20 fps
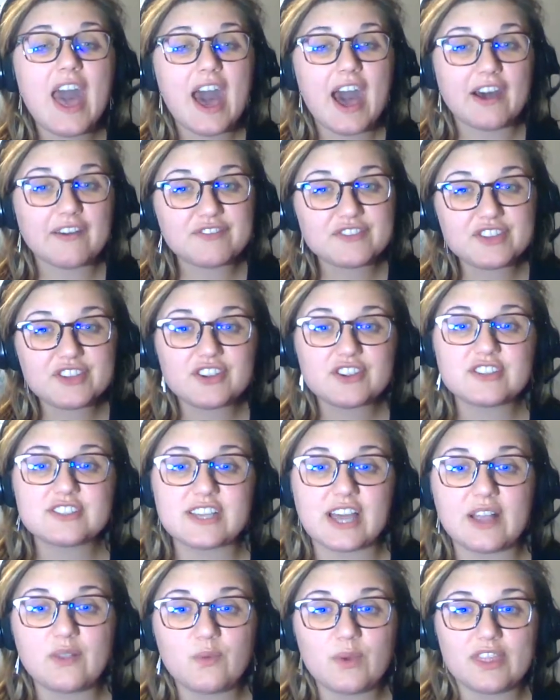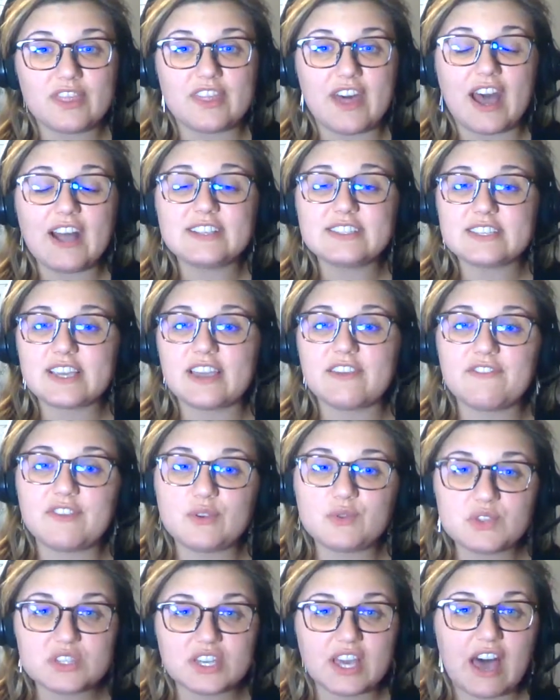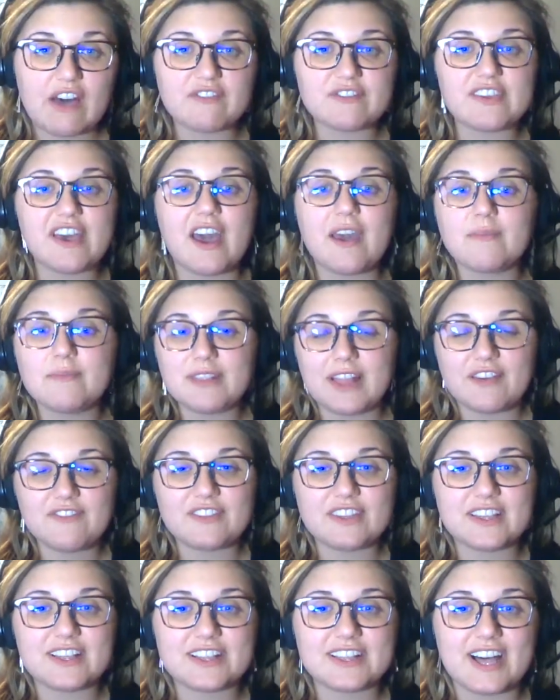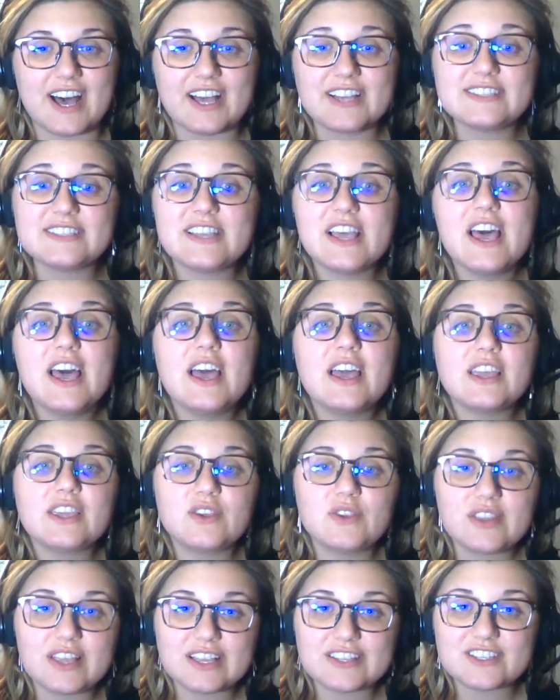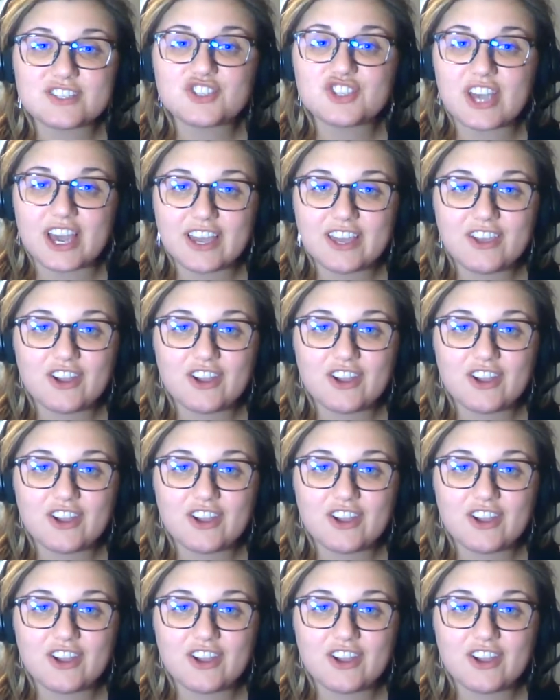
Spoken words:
After you're done with that, if you still have time left in class, you need to check